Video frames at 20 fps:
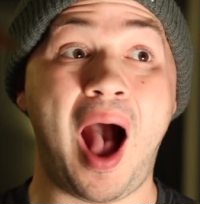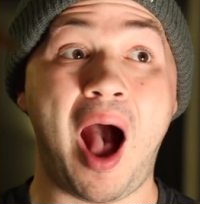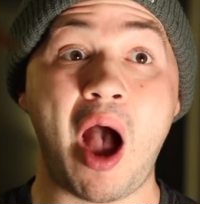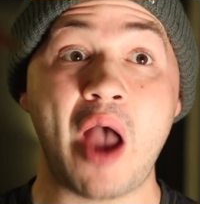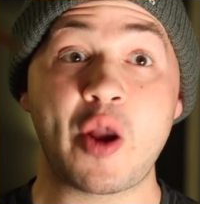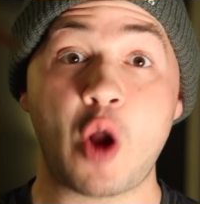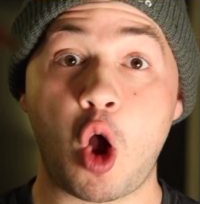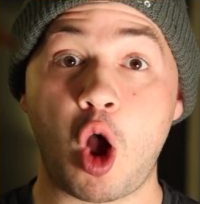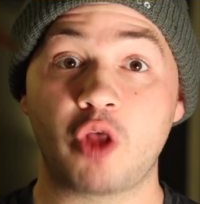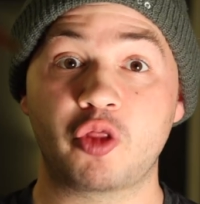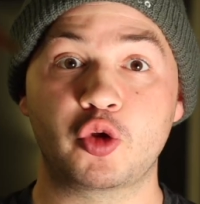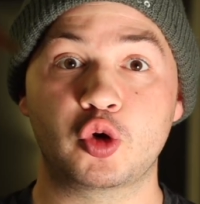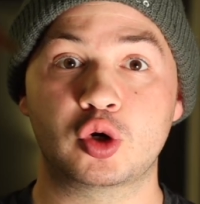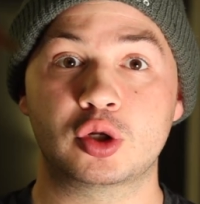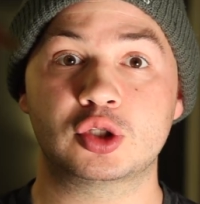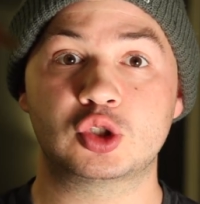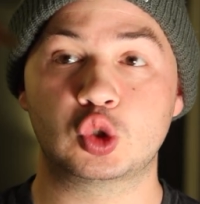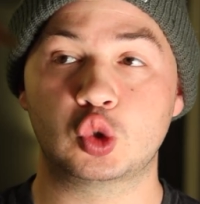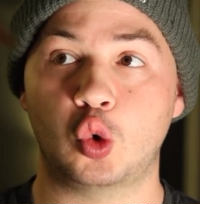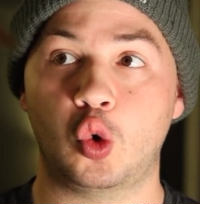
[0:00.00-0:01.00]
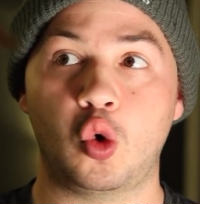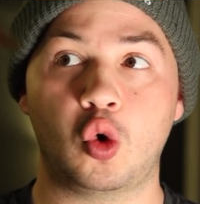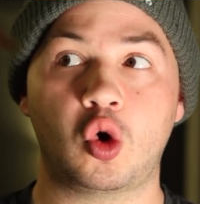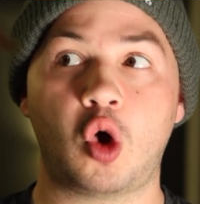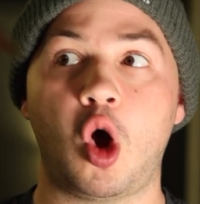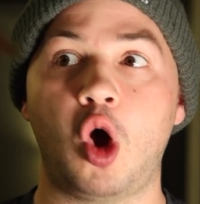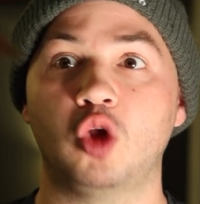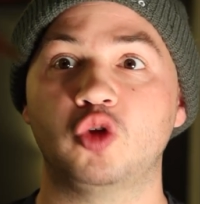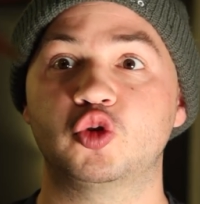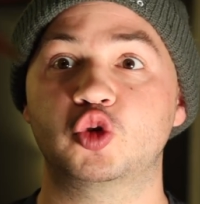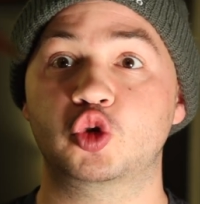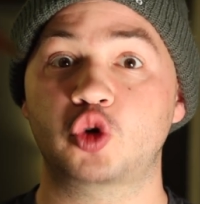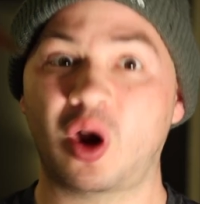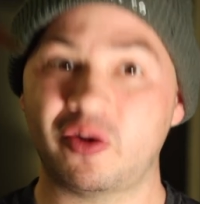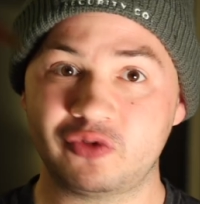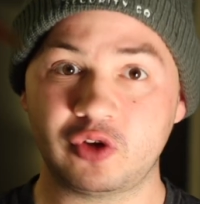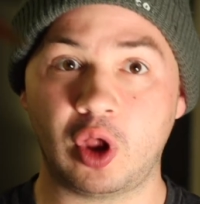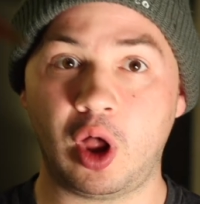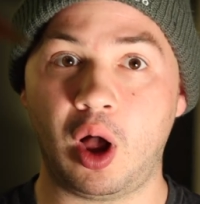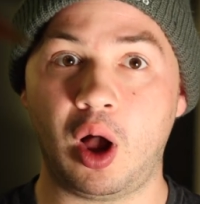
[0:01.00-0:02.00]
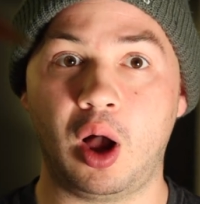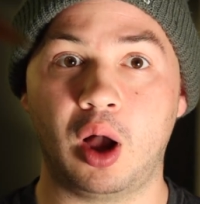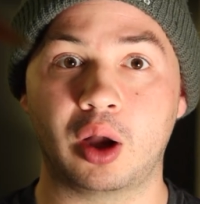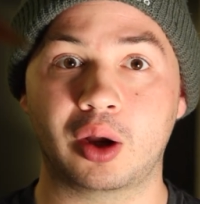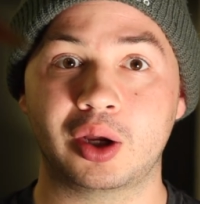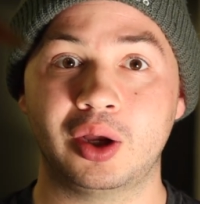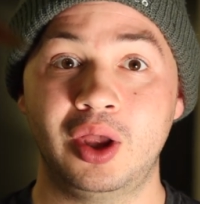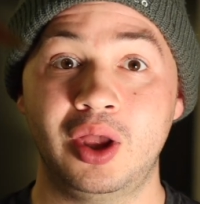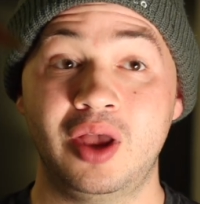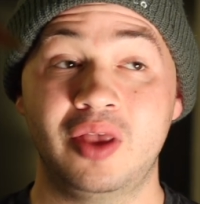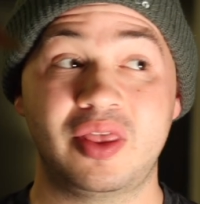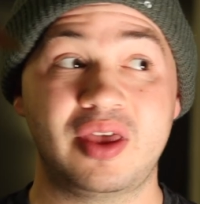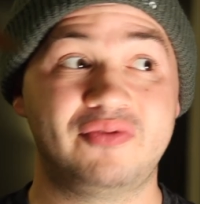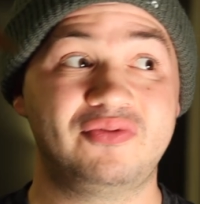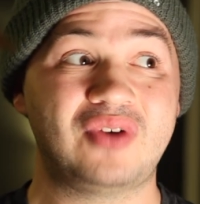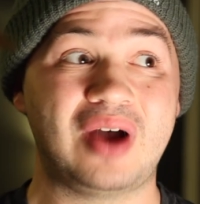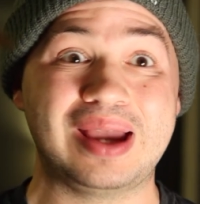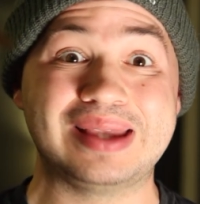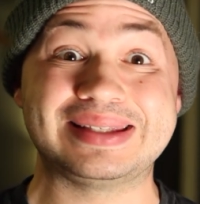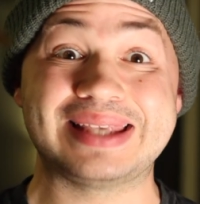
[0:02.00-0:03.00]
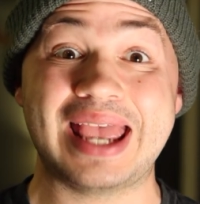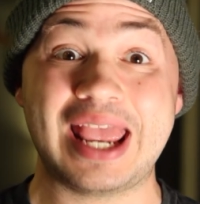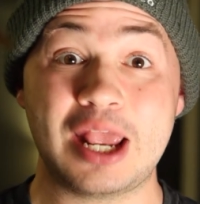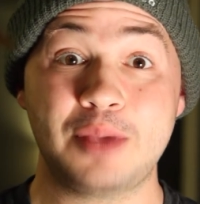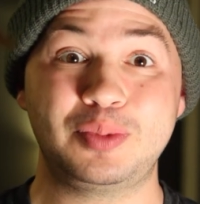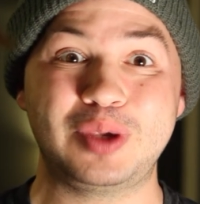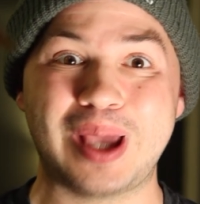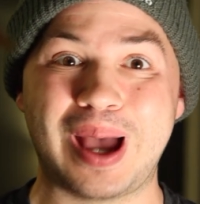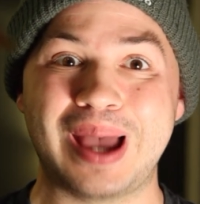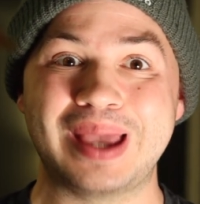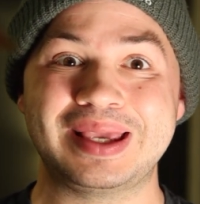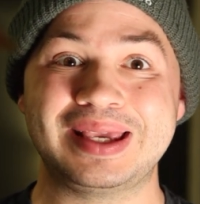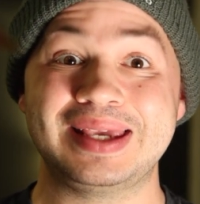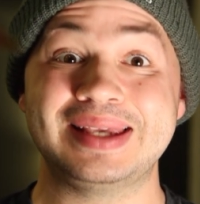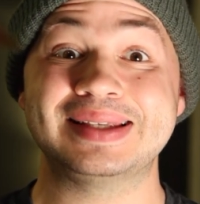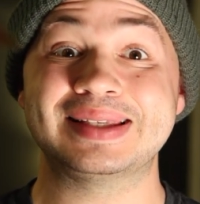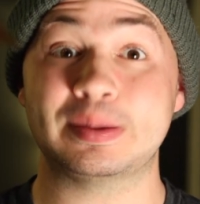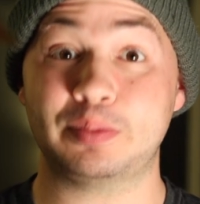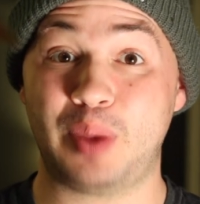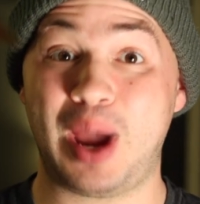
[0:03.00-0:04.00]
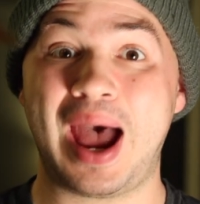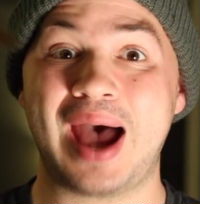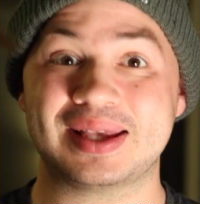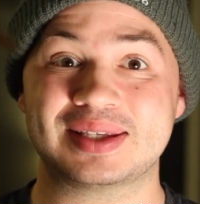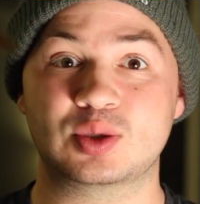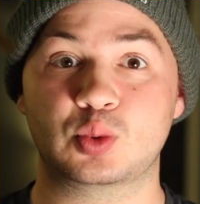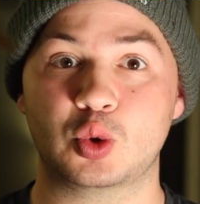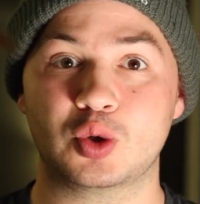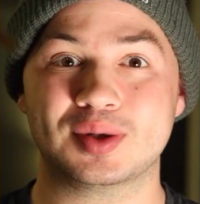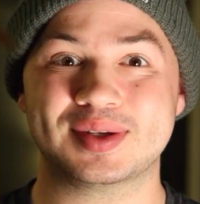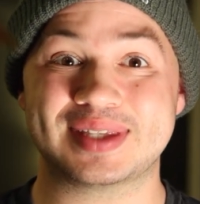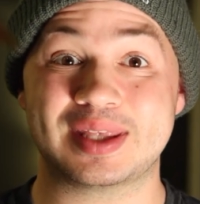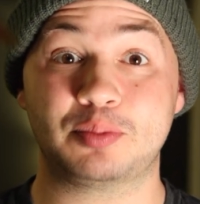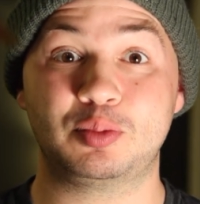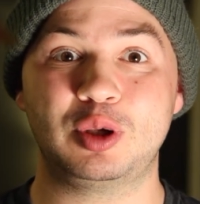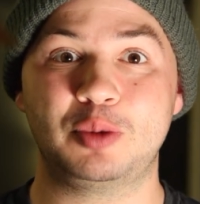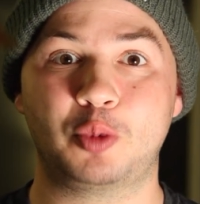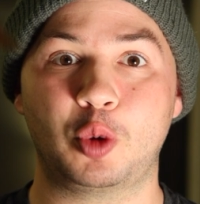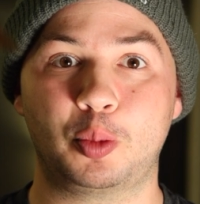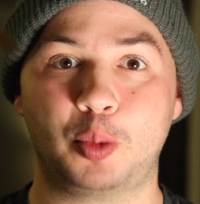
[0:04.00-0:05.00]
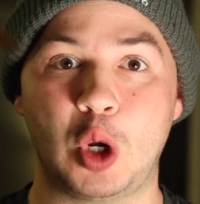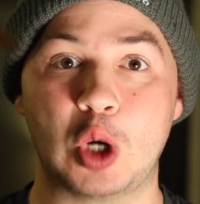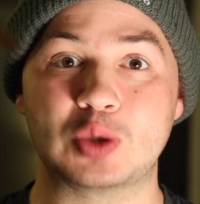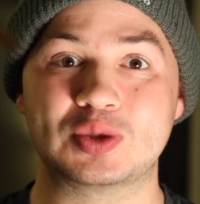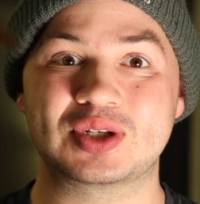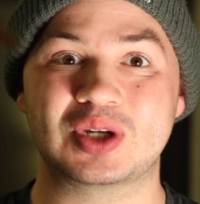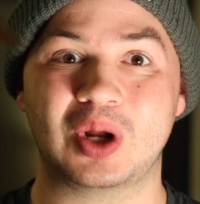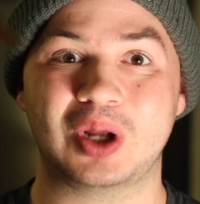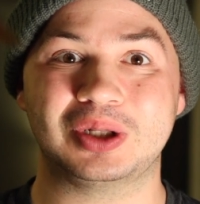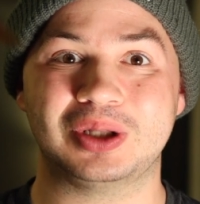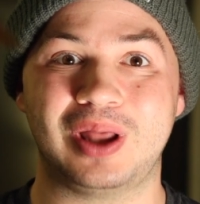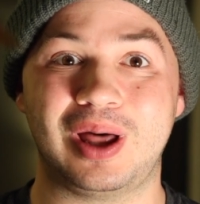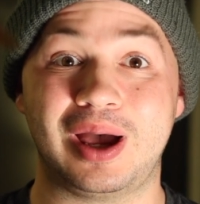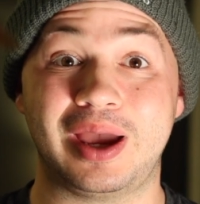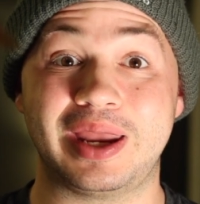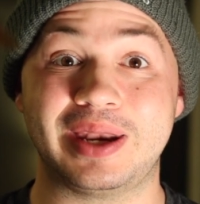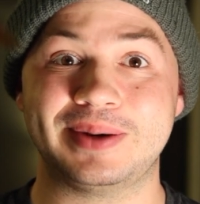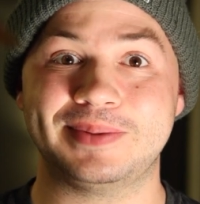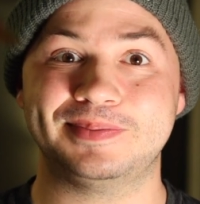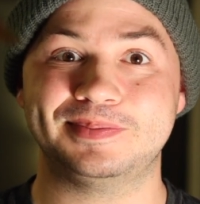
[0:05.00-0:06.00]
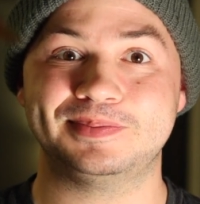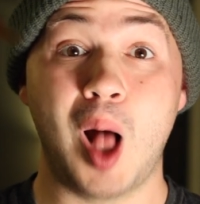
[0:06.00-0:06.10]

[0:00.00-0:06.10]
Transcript: I authored a tool called Trufflehog that finds API keys and passwords that people post online.